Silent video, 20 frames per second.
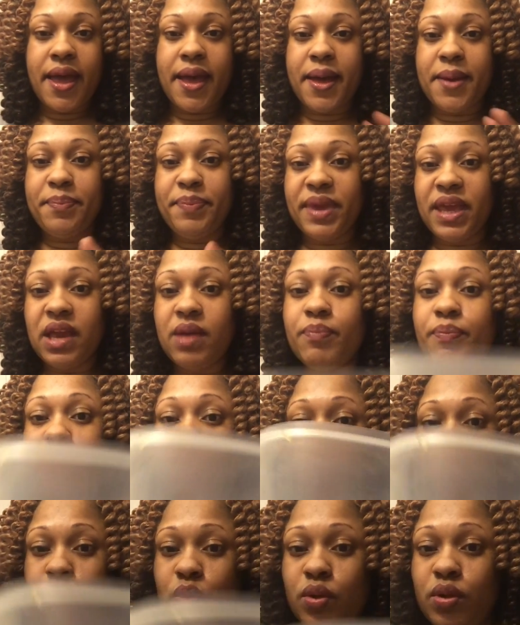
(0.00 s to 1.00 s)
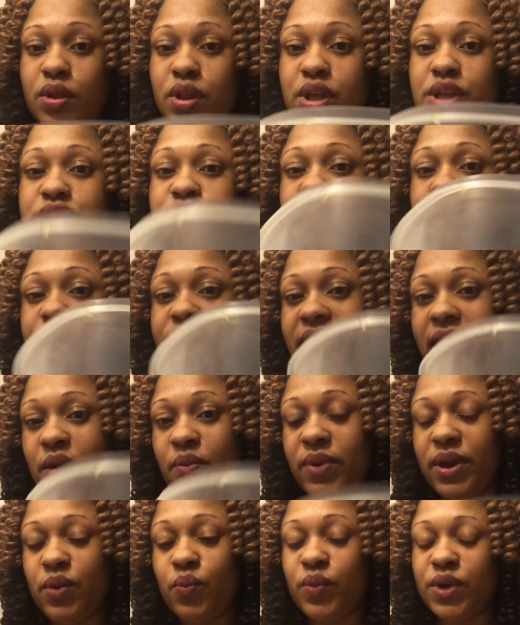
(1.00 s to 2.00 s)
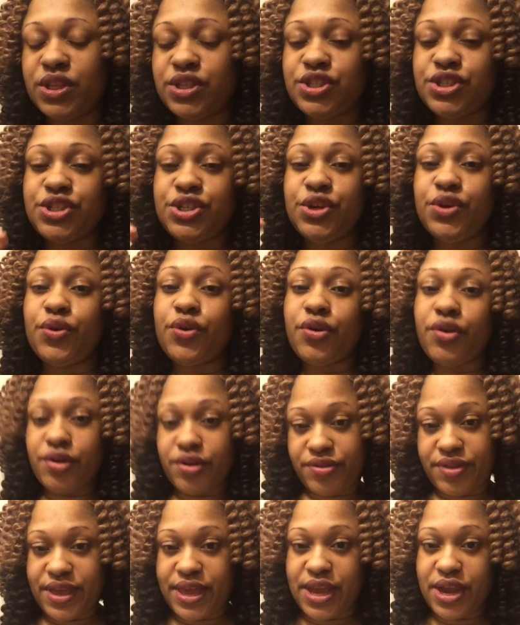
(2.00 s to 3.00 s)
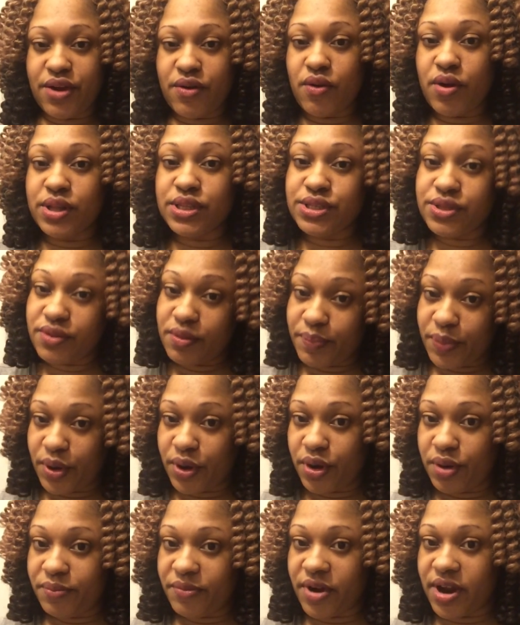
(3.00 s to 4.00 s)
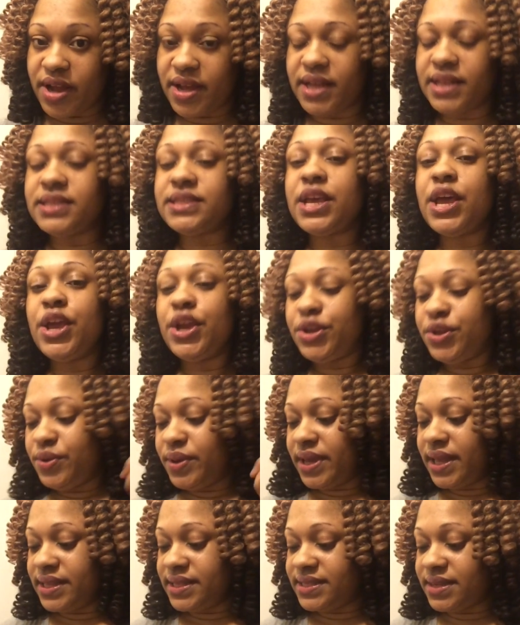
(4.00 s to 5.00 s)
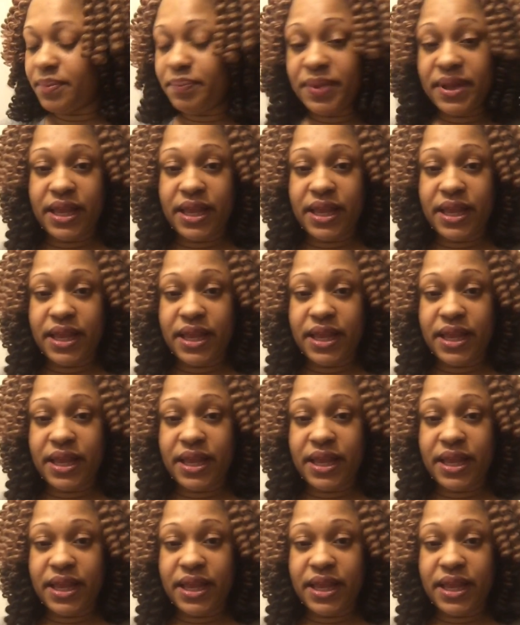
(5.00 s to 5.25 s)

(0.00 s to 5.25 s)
a big bowl, so that way once you curl the hair onto the perm rod, you can dump